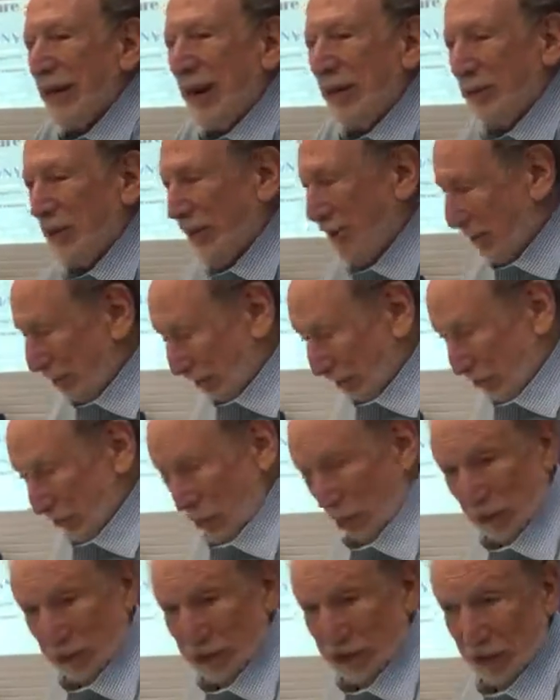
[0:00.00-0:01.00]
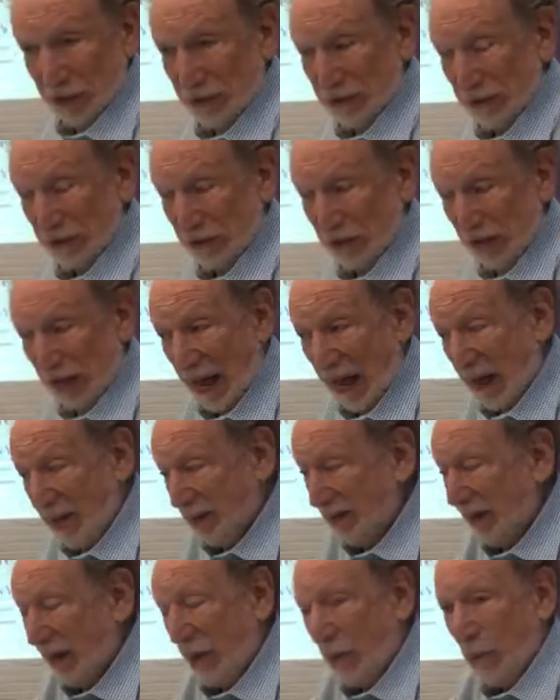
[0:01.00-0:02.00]
I'm going to show a series of
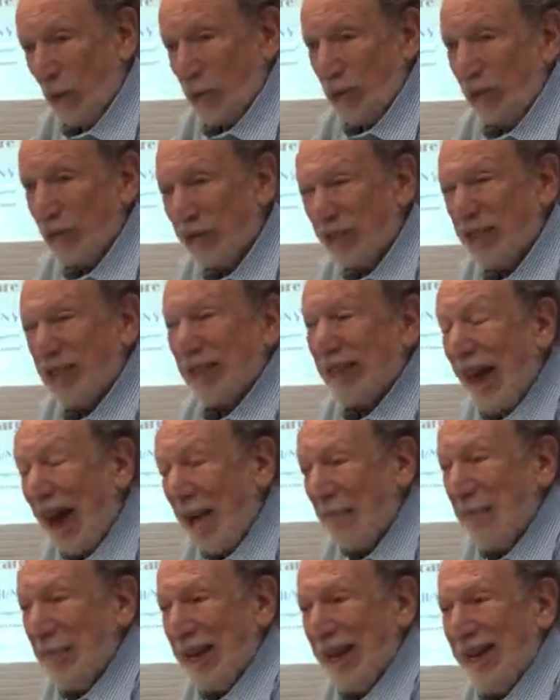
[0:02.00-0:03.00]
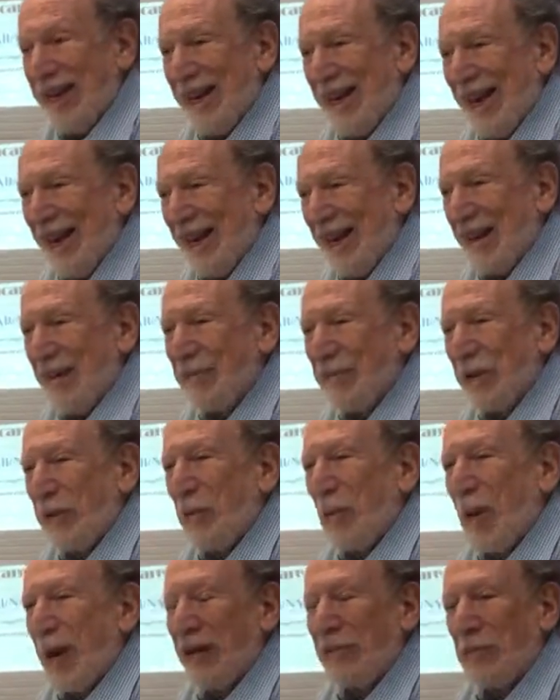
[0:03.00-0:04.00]
slides, and I want you to stop me at every
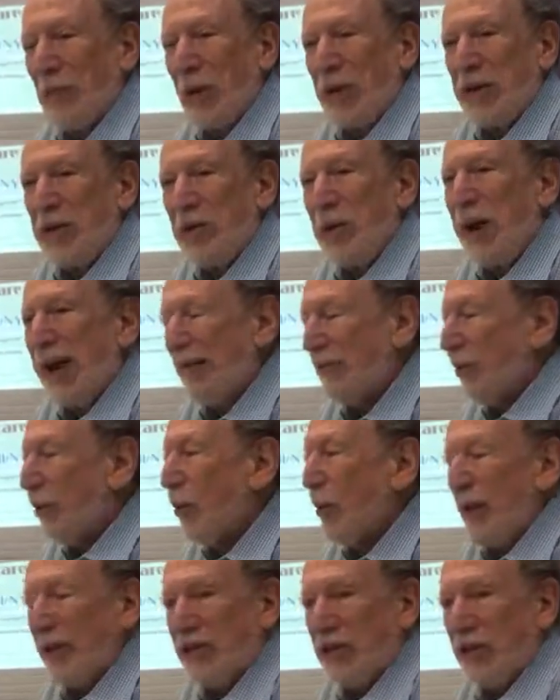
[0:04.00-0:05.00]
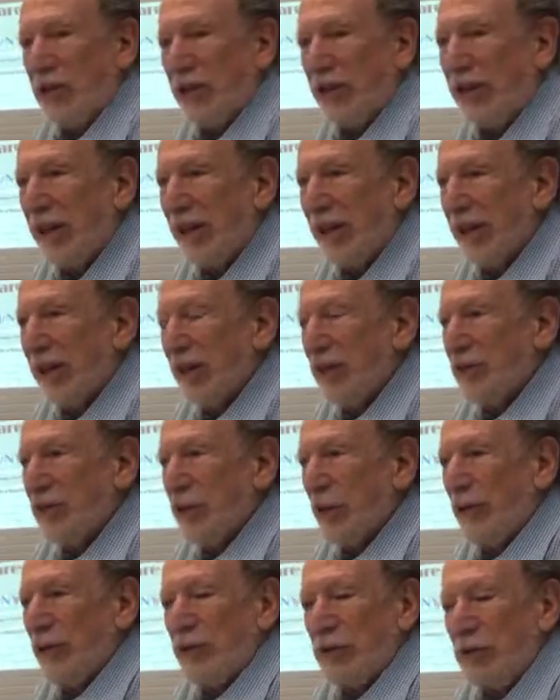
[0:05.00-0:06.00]
one where you have a question,
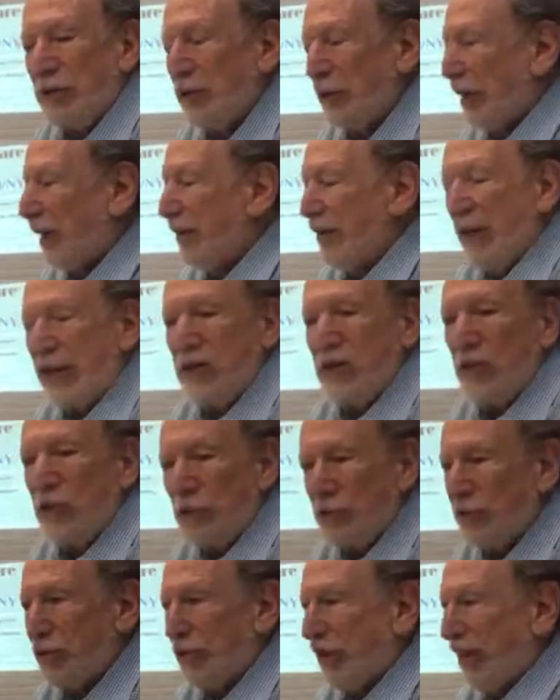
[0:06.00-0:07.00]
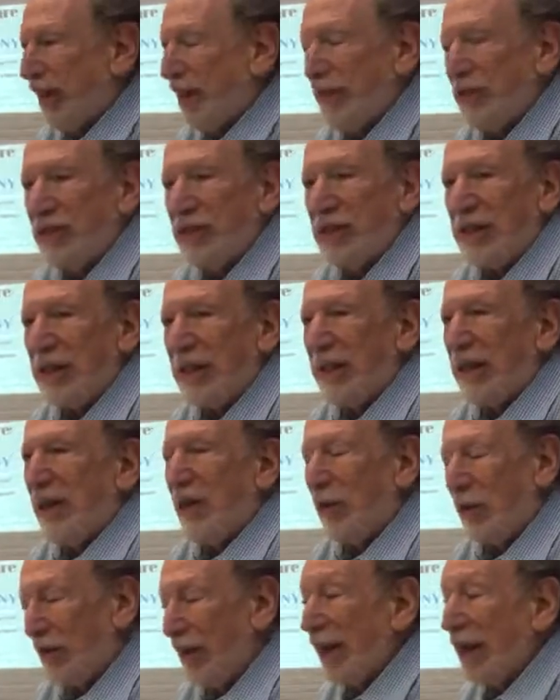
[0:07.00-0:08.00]
so that you can then use these
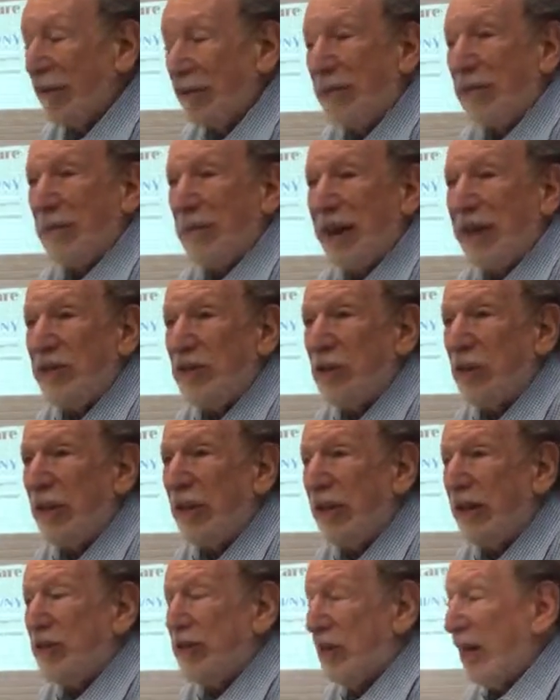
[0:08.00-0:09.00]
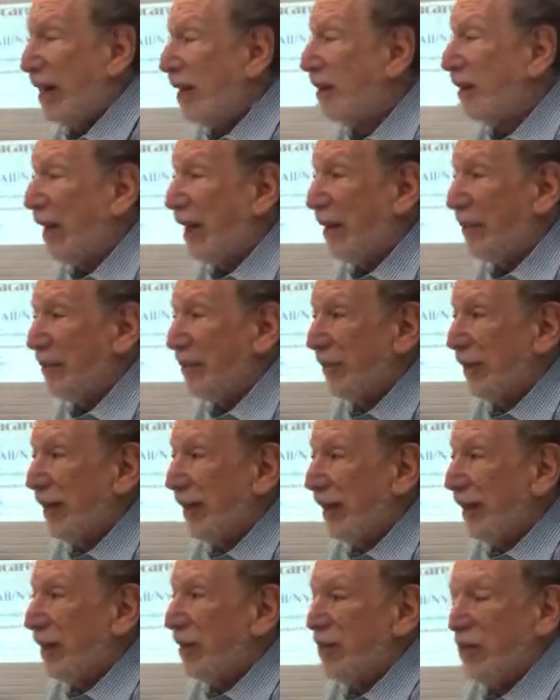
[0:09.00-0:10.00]
or the information that's in them
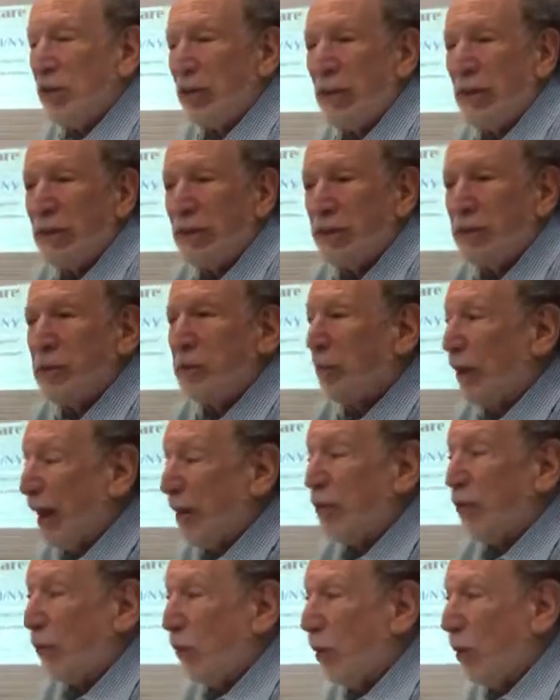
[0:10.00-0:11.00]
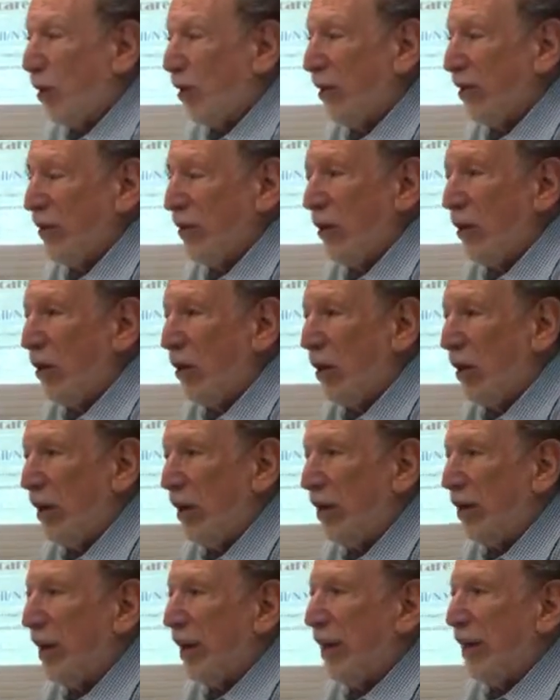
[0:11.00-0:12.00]
to spread the word
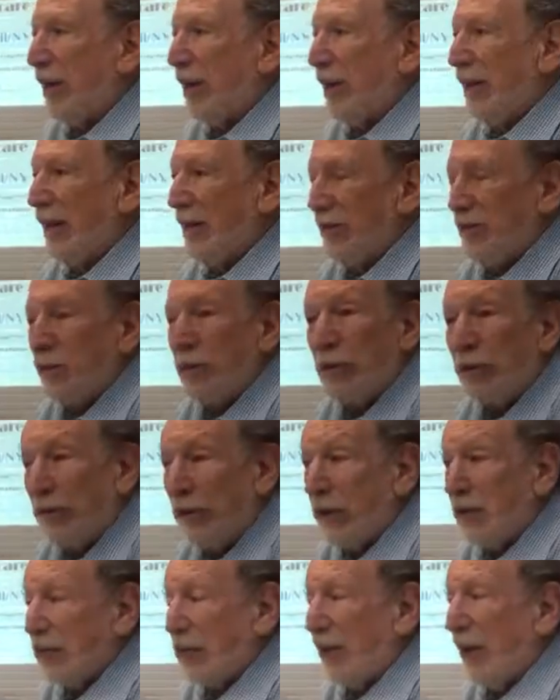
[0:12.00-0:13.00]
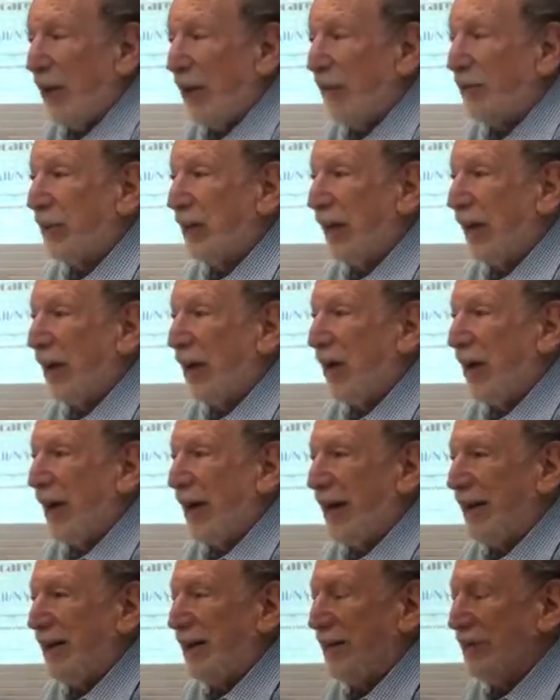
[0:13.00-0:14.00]
on universal health care
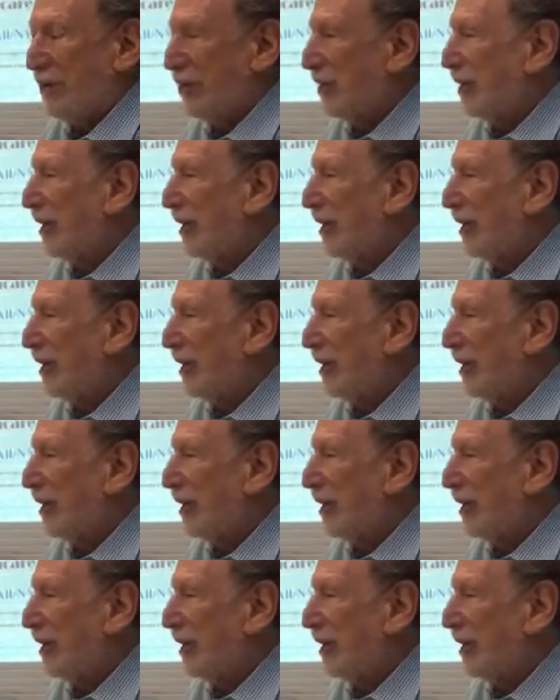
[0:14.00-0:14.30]
and